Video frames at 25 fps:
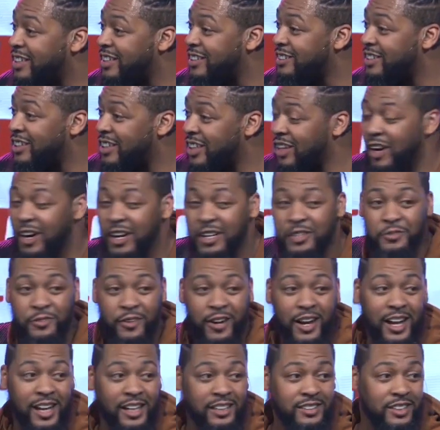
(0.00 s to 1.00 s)
the large
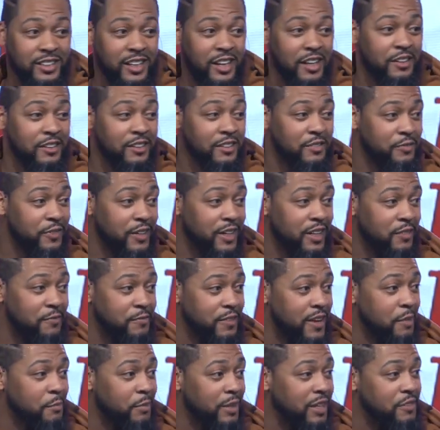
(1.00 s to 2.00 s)
fries enough to feed a
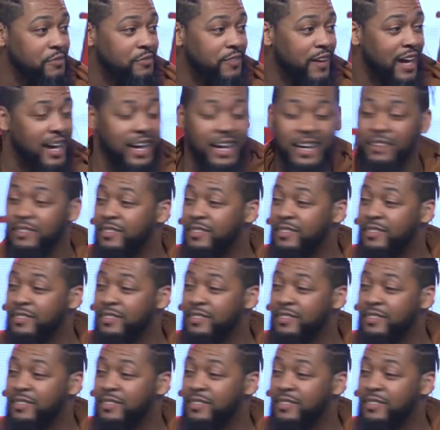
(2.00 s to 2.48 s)
family of five.